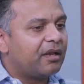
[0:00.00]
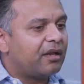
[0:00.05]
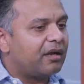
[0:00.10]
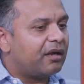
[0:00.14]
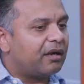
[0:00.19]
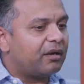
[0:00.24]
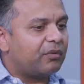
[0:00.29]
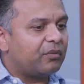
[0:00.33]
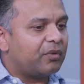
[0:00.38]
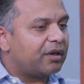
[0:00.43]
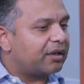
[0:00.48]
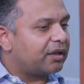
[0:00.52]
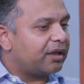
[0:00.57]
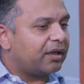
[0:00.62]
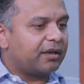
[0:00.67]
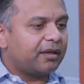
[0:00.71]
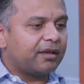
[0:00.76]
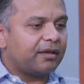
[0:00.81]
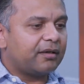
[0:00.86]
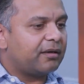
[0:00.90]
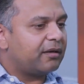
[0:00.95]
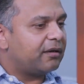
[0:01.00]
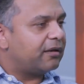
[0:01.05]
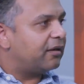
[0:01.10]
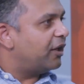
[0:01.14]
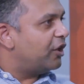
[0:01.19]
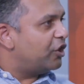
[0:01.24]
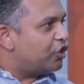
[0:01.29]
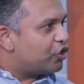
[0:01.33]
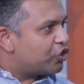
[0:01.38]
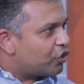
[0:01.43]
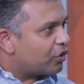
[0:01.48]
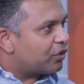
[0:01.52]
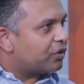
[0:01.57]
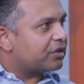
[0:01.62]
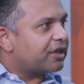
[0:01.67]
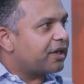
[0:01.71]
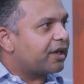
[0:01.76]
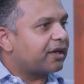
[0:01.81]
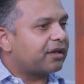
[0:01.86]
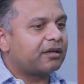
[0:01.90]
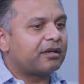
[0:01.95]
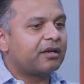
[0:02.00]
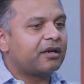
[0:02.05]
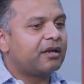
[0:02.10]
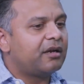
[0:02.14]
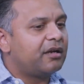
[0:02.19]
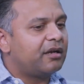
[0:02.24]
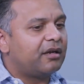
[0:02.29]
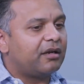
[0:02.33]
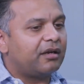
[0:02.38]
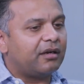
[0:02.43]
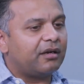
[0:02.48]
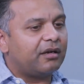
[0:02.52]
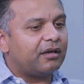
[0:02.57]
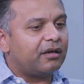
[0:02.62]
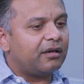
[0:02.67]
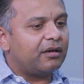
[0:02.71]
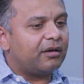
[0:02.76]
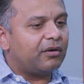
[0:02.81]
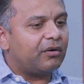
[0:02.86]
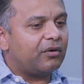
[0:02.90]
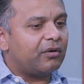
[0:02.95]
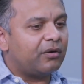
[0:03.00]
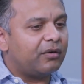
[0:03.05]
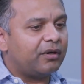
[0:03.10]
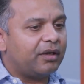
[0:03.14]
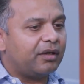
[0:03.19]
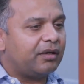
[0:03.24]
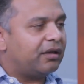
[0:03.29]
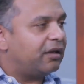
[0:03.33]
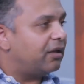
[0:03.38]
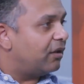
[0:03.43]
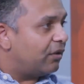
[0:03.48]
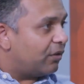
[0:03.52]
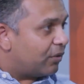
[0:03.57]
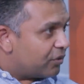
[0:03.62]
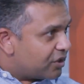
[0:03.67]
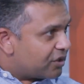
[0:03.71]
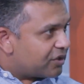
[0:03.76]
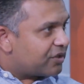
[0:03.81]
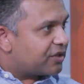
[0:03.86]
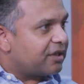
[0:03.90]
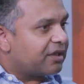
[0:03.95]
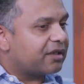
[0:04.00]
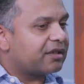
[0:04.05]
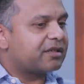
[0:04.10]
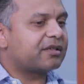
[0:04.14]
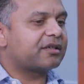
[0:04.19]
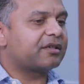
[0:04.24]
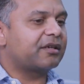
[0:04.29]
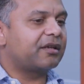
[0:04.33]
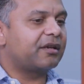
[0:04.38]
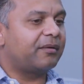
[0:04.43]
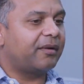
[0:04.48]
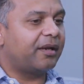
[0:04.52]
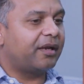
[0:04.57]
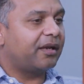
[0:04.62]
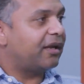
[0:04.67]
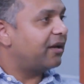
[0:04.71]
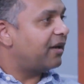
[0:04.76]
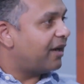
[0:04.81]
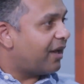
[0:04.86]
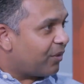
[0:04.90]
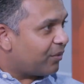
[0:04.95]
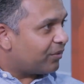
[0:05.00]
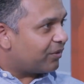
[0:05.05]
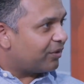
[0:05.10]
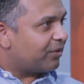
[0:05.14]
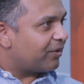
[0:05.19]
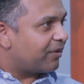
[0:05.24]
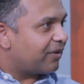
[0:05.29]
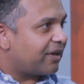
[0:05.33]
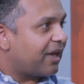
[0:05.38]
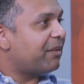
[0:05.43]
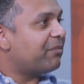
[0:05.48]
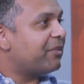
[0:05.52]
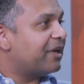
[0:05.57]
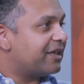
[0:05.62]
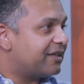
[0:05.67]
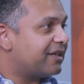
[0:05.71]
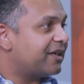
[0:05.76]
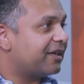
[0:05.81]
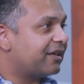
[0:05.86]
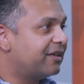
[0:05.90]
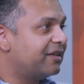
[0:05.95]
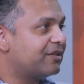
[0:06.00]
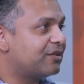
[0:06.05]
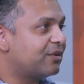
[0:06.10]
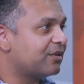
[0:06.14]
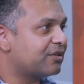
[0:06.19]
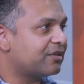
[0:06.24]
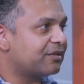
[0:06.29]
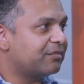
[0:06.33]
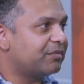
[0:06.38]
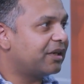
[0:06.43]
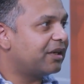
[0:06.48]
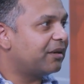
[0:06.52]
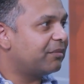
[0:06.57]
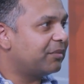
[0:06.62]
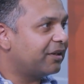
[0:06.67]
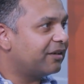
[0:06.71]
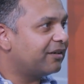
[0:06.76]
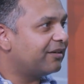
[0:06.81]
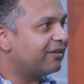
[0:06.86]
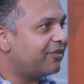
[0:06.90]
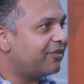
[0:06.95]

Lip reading: working in insurtech or in logistics, and now, you know, climate tech is also becoming a